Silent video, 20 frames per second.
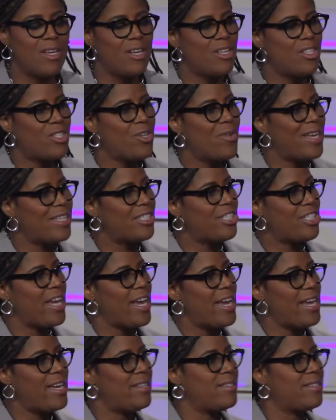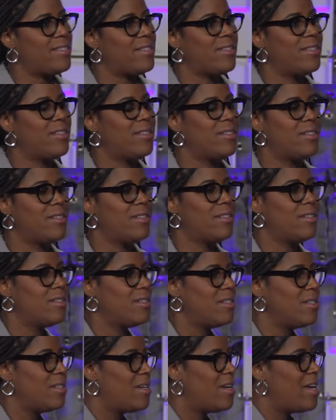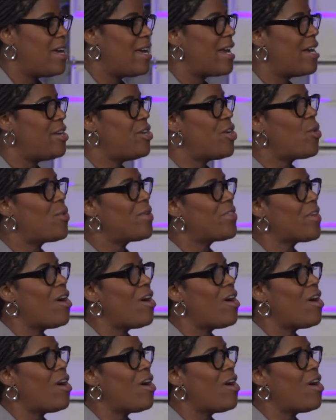So at Chase, and I know with